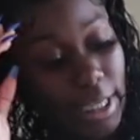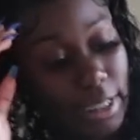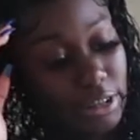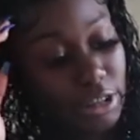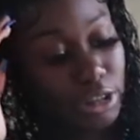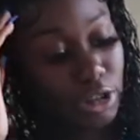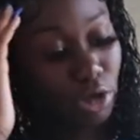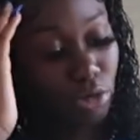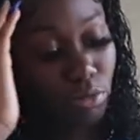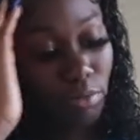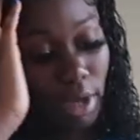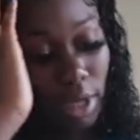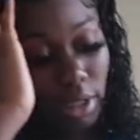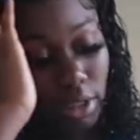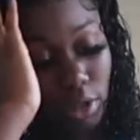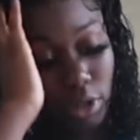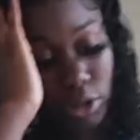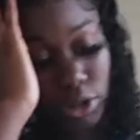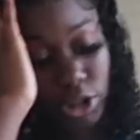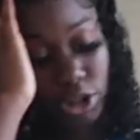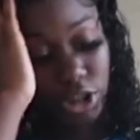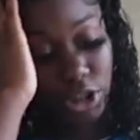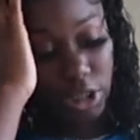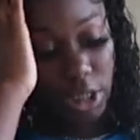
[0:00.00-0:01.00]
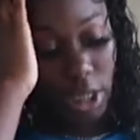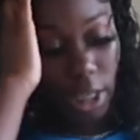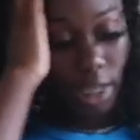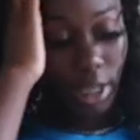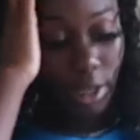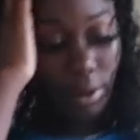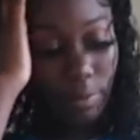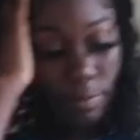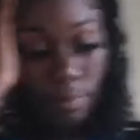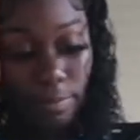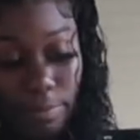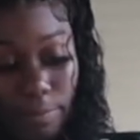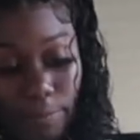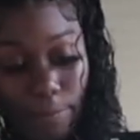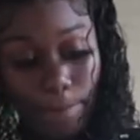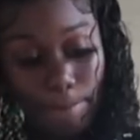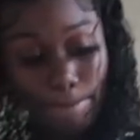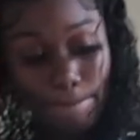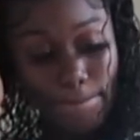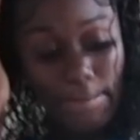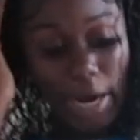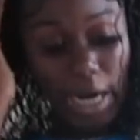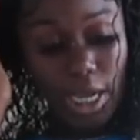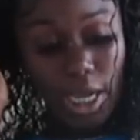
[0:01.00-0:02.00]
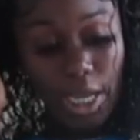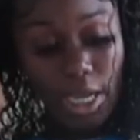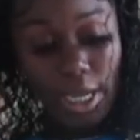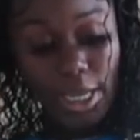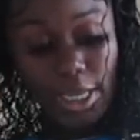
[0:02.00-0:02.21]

that show my little shape. Look